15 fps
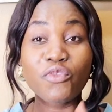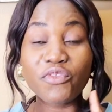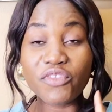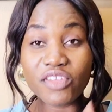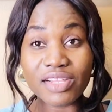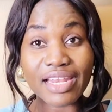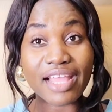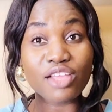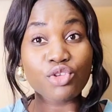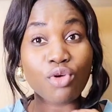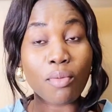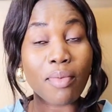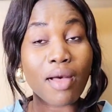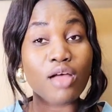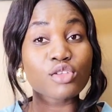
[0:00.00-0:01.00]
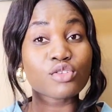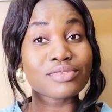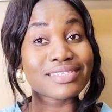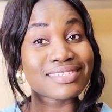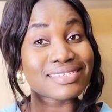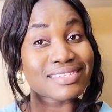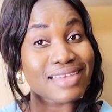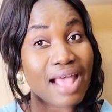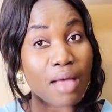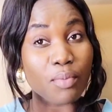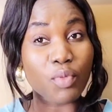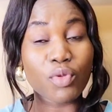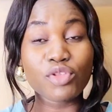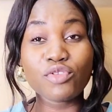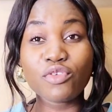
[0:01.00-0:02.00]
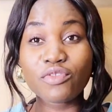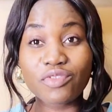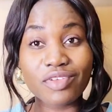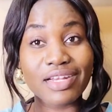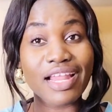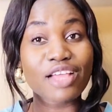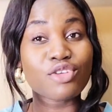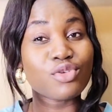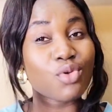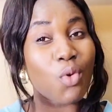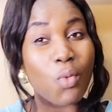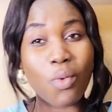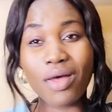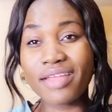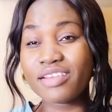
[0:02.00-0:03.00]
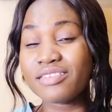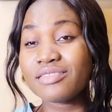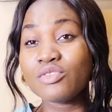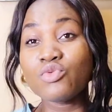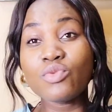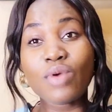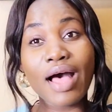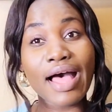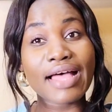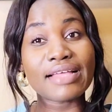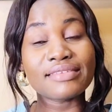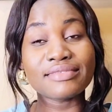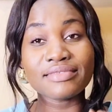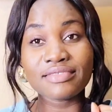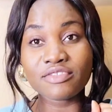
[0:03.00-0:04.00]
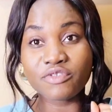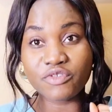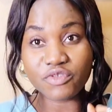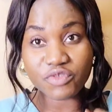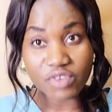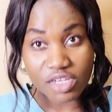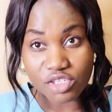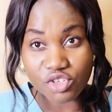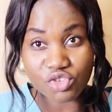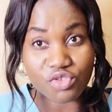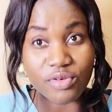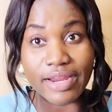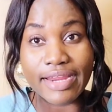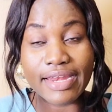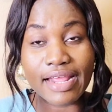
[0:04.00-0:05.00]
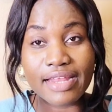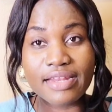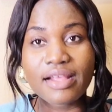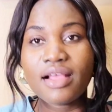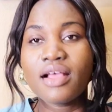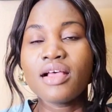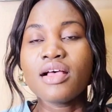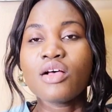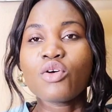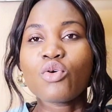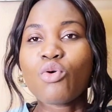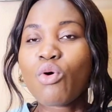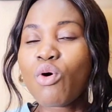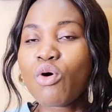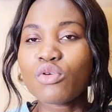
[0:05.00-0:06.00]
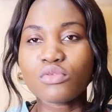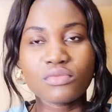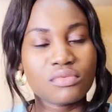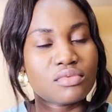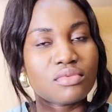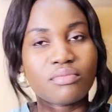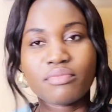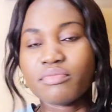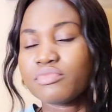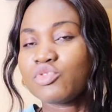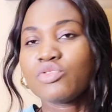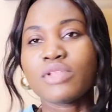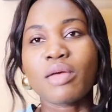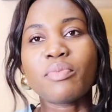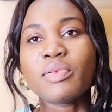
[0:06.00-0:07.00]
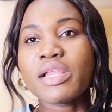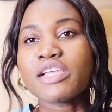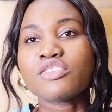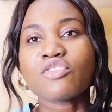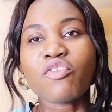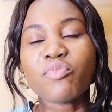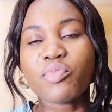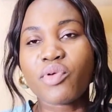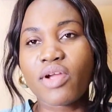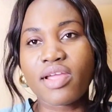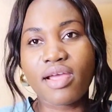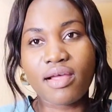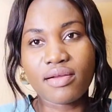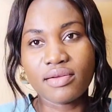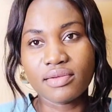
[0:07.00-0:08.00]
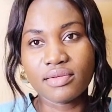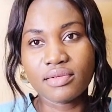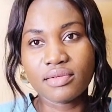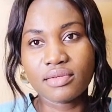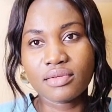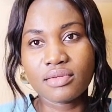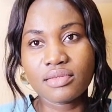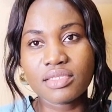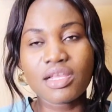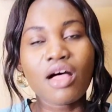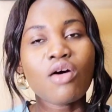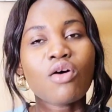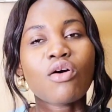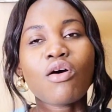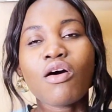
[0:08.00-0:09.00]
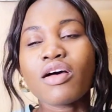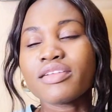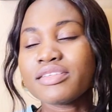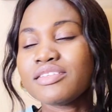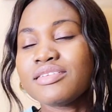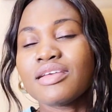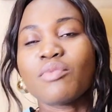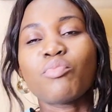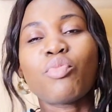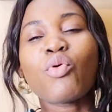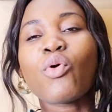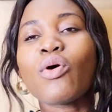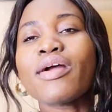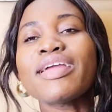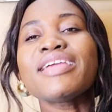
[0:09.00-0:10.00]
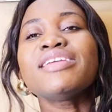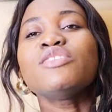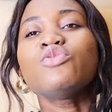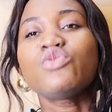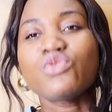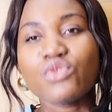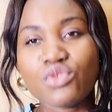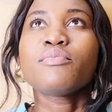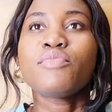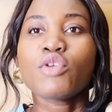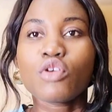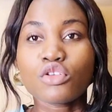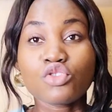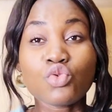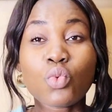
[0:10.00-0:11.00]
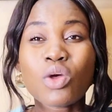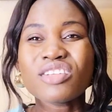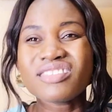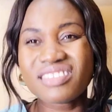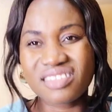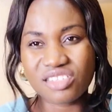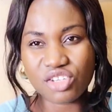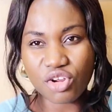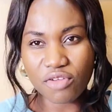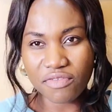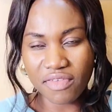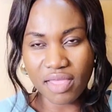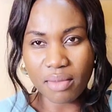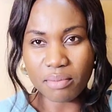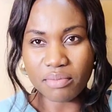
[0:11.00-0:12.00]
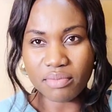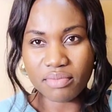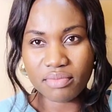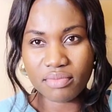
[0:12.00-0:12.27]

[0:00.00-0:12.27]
feel like you're about to snap, when you feel like, you know what, you are frustrated, go to the place of prayer. Tell God to pour into you because you want to serve Him.